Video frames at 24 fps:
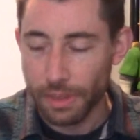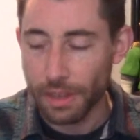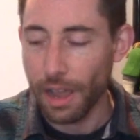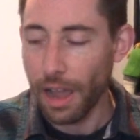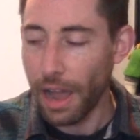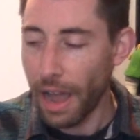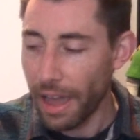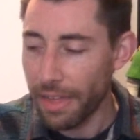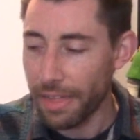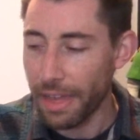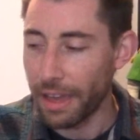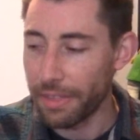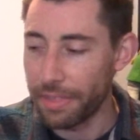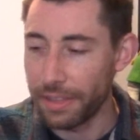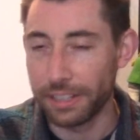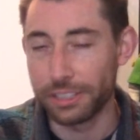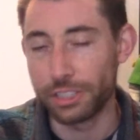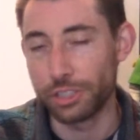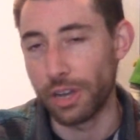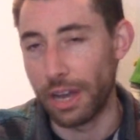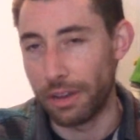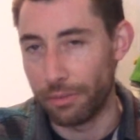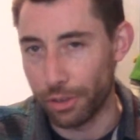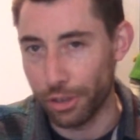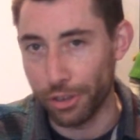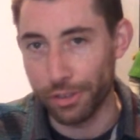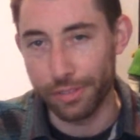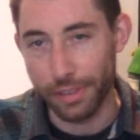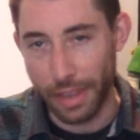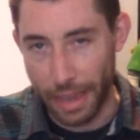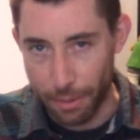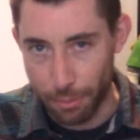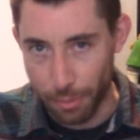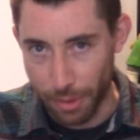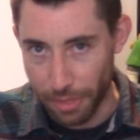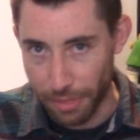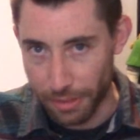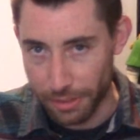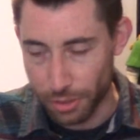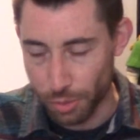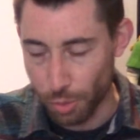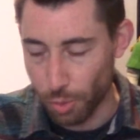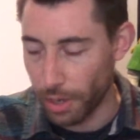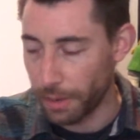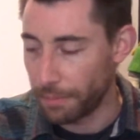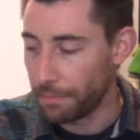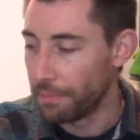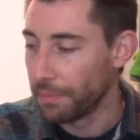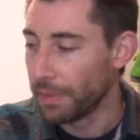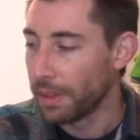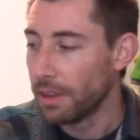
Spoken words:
I think she'll have a good time with this one.